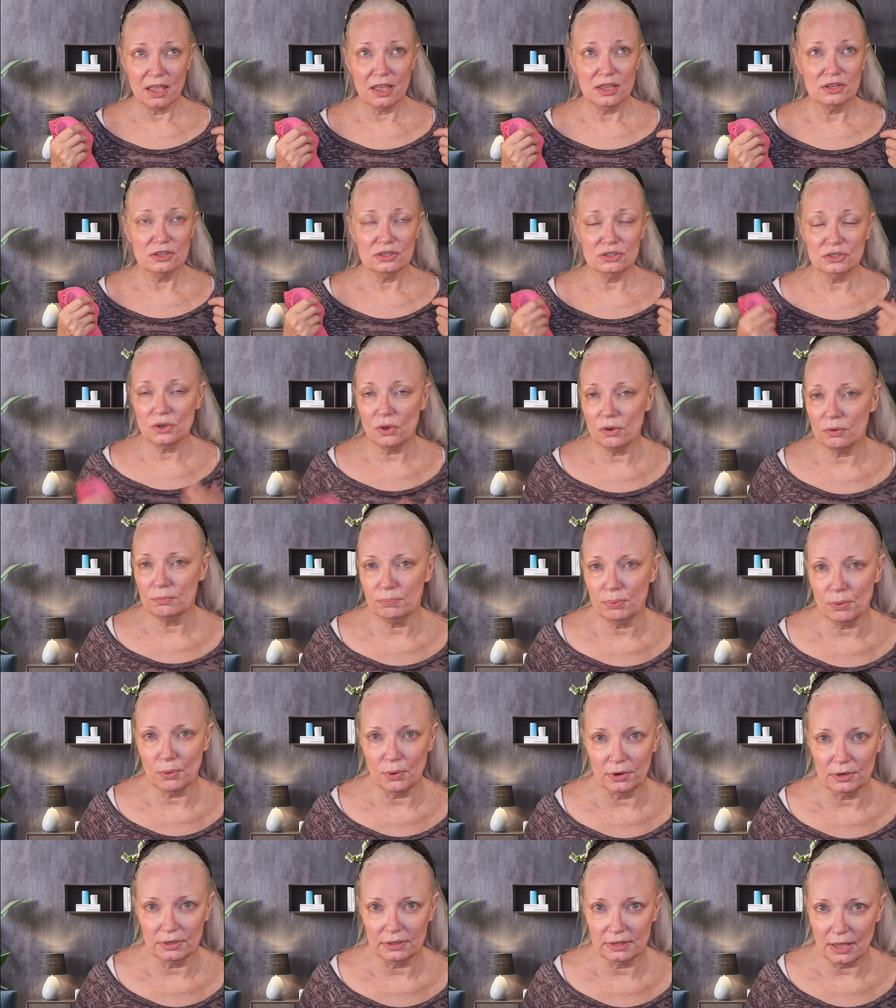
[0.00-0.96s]
so
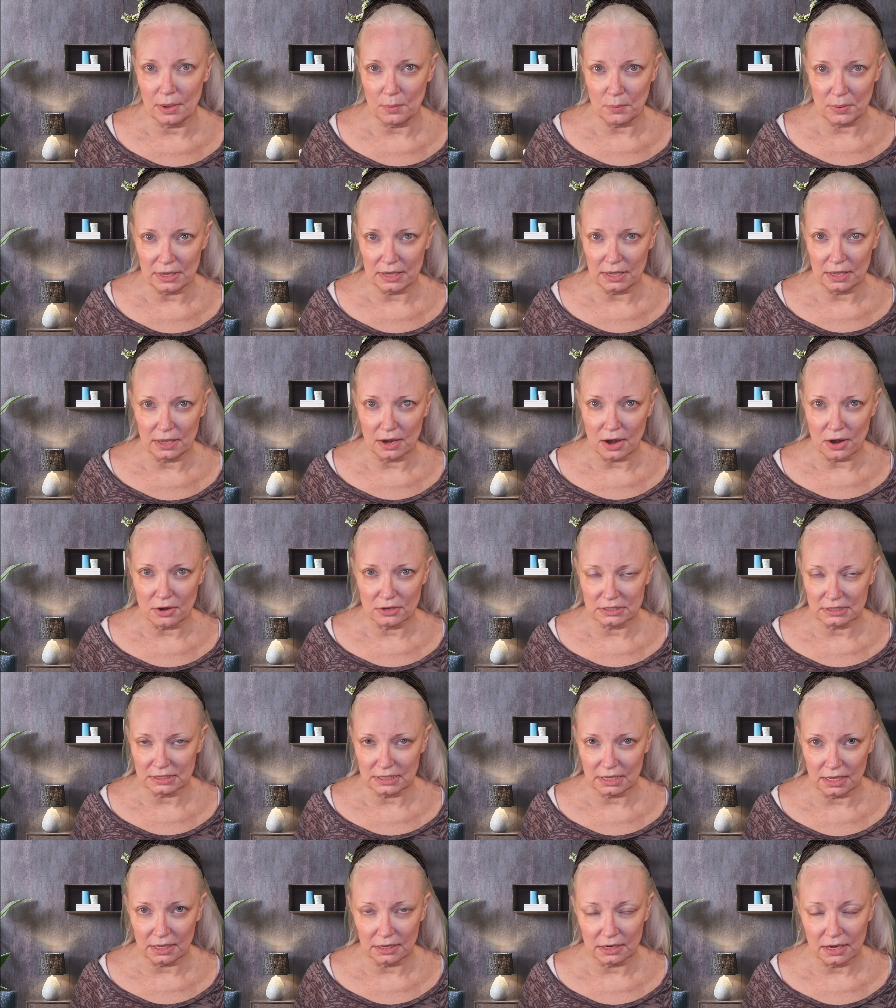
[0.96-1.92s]
important that we get our
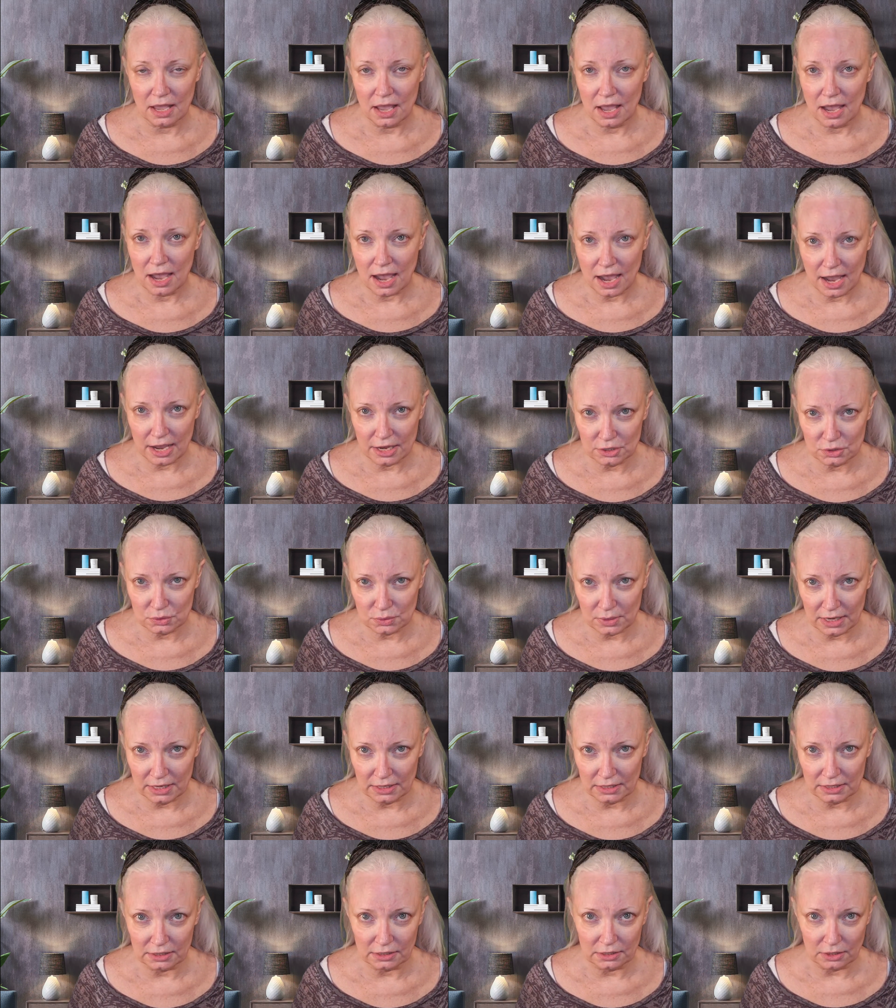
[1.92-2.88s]
skin
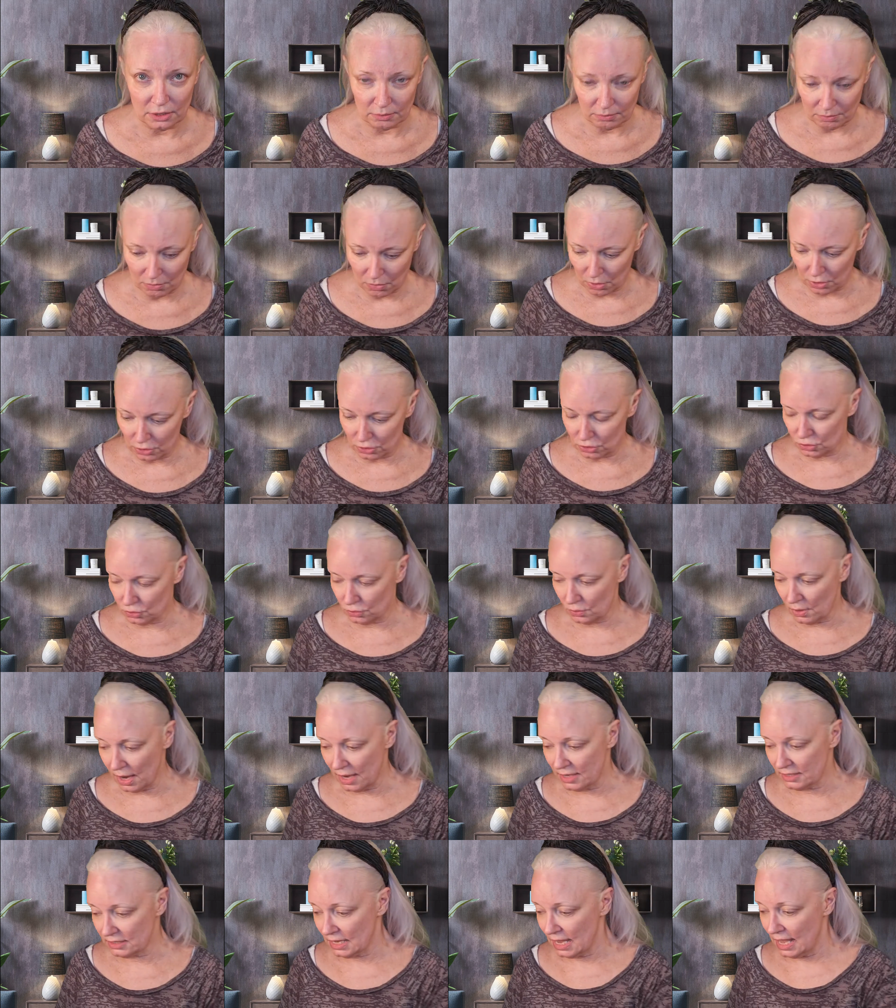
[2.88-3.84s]
hydrated and
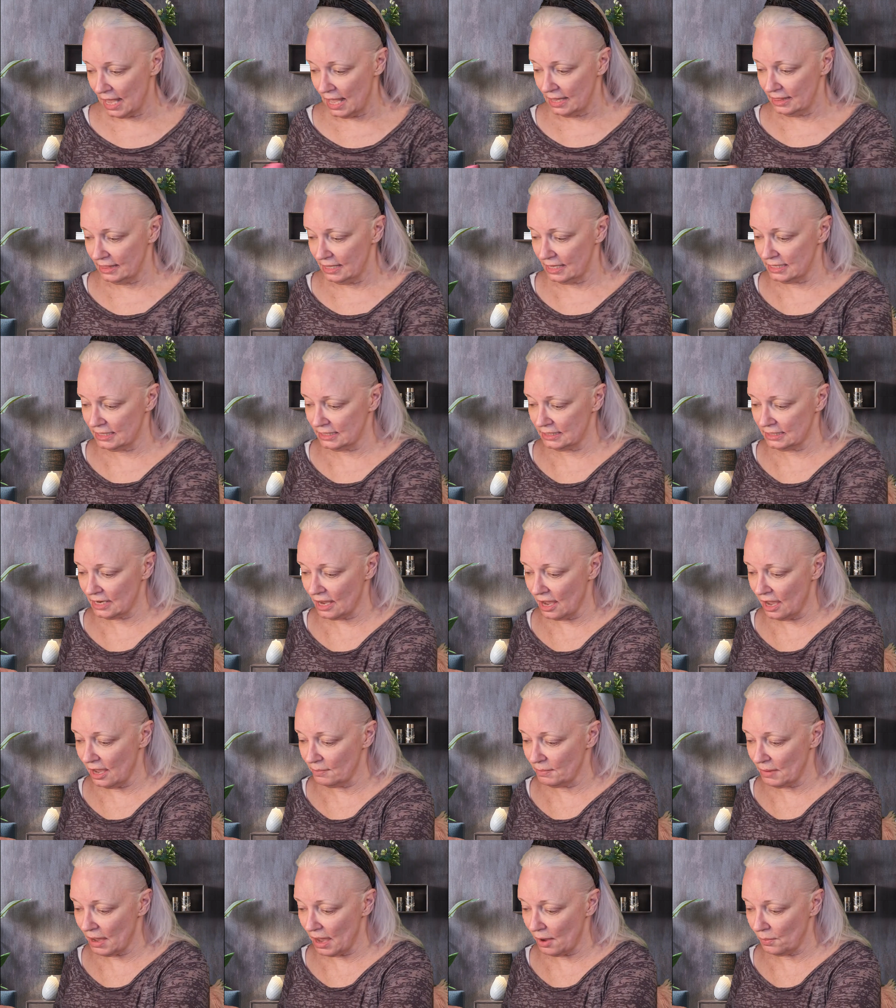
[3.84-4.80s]
moisturized. This
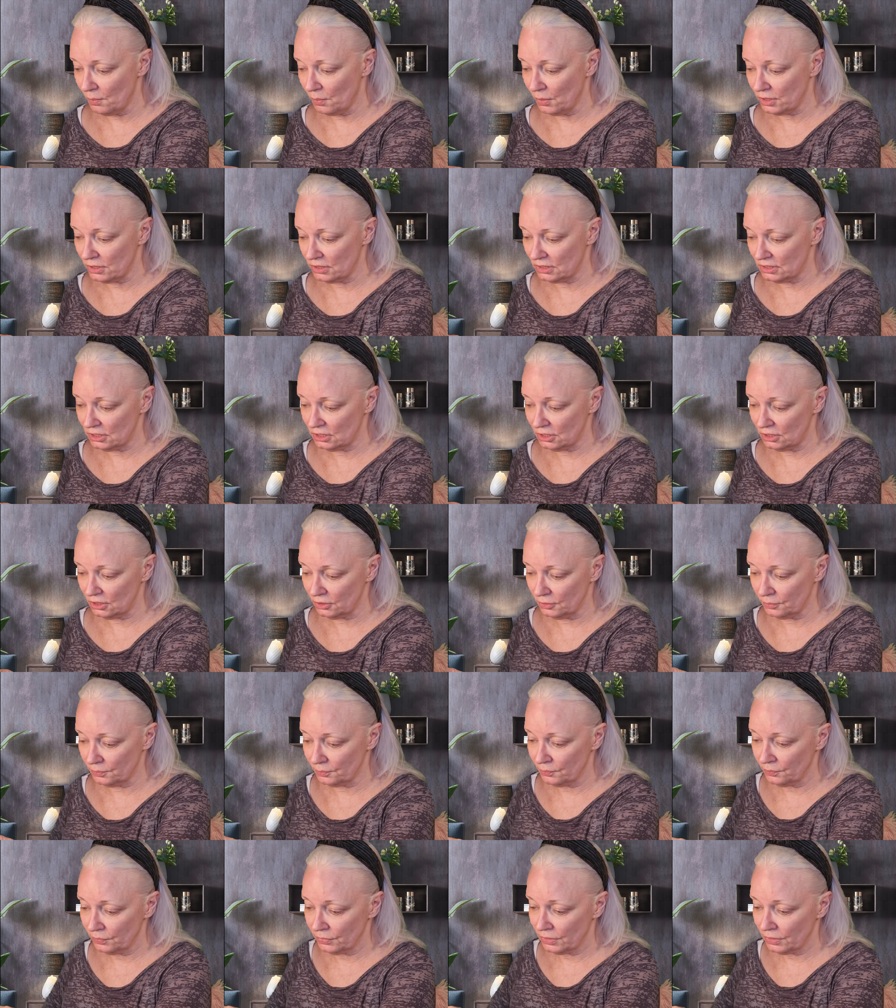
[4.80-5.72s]
time I want to